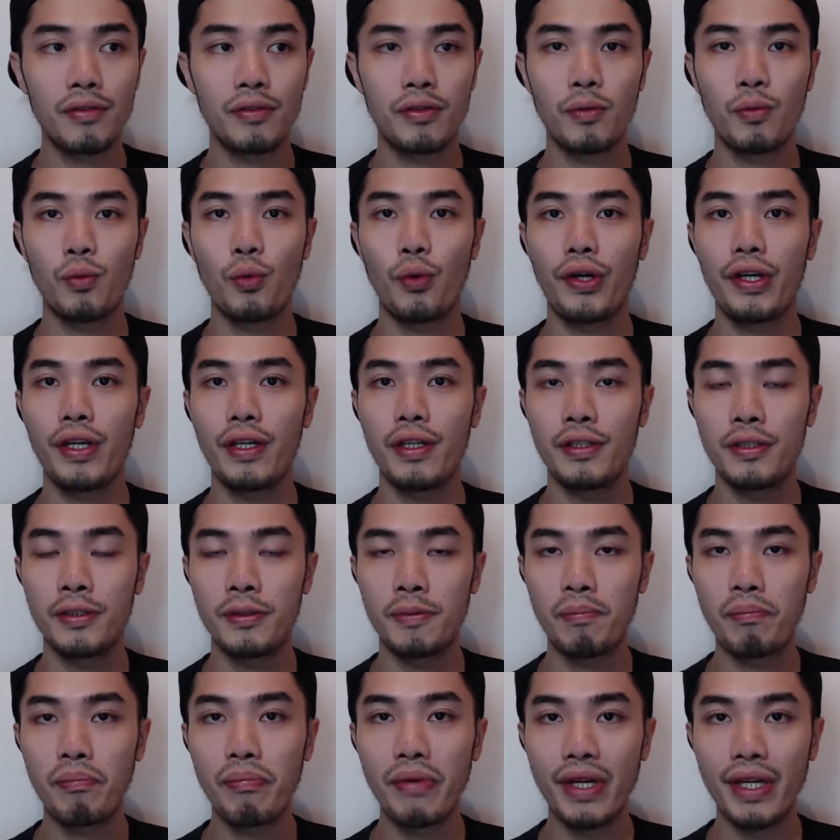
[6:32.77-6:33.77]
the way he
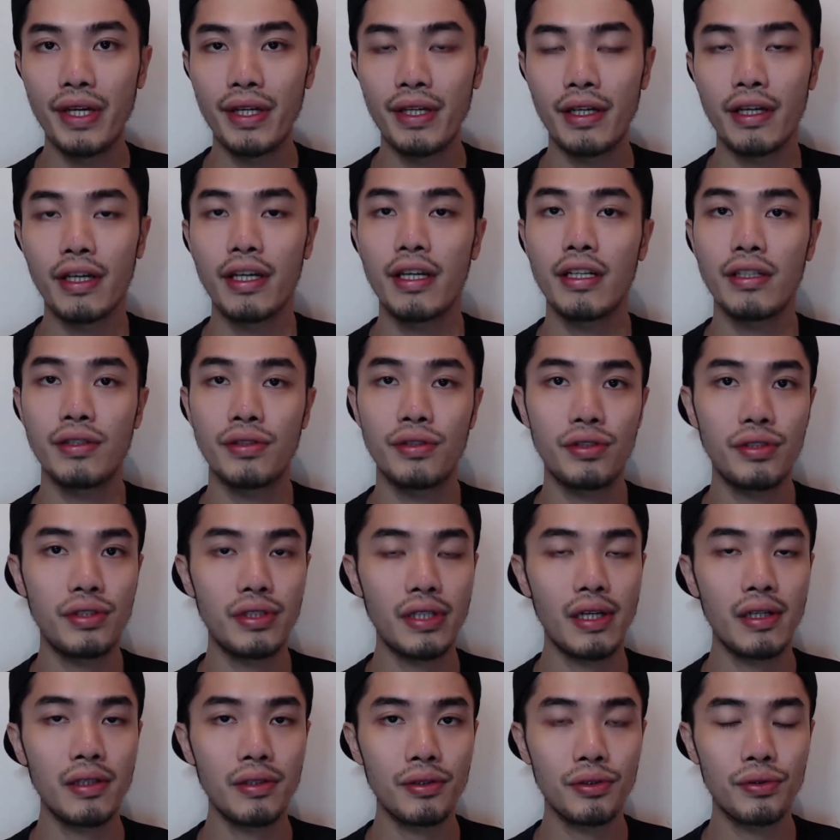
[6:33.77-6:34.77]
speaks, his
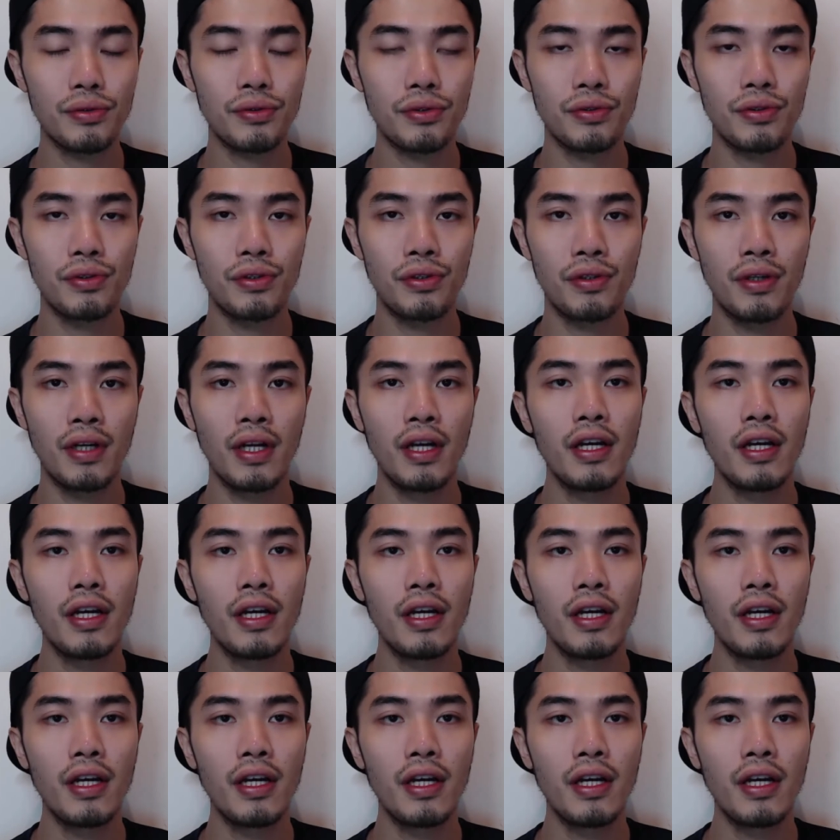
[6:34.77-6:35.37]
gesture,